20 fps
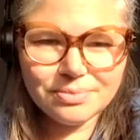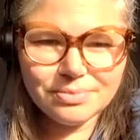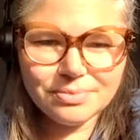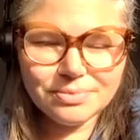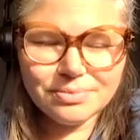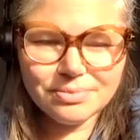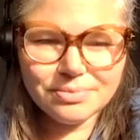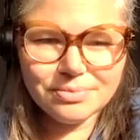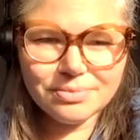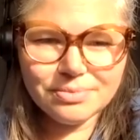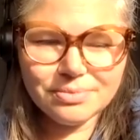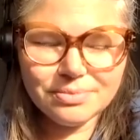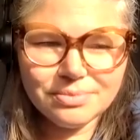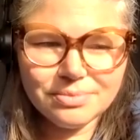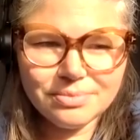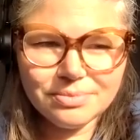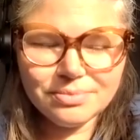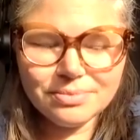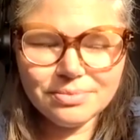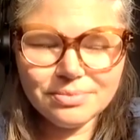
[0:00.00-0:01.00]

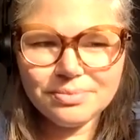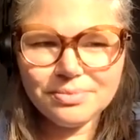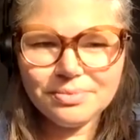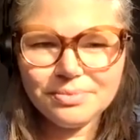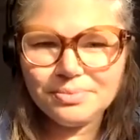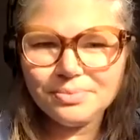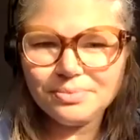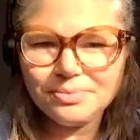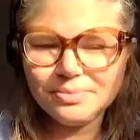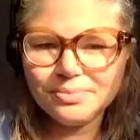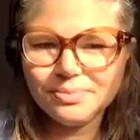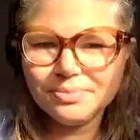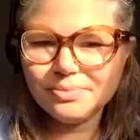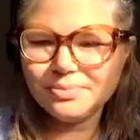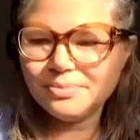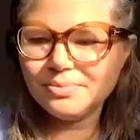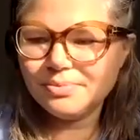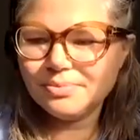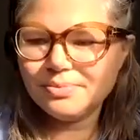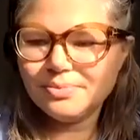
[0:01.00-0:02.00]

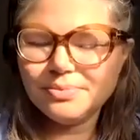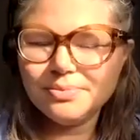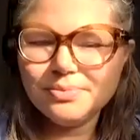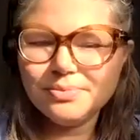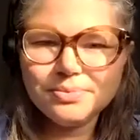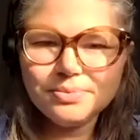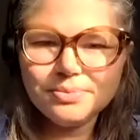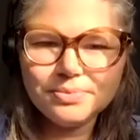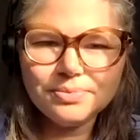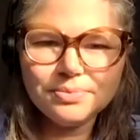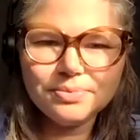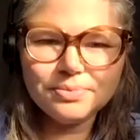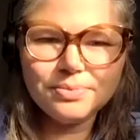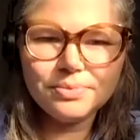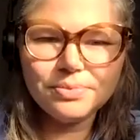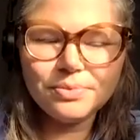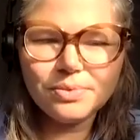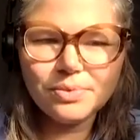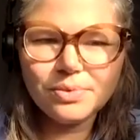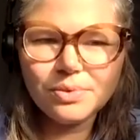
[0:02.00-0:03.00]

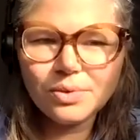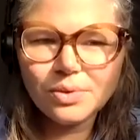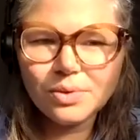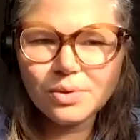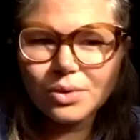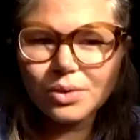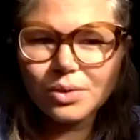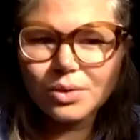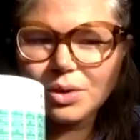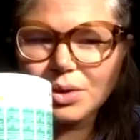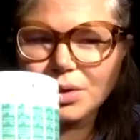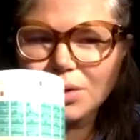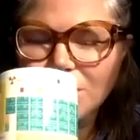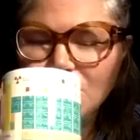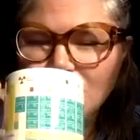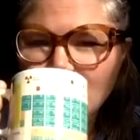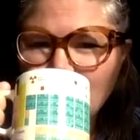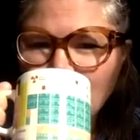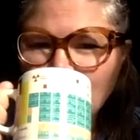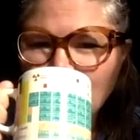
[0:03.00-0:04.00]

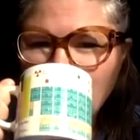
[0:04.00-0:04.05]
(not speaking)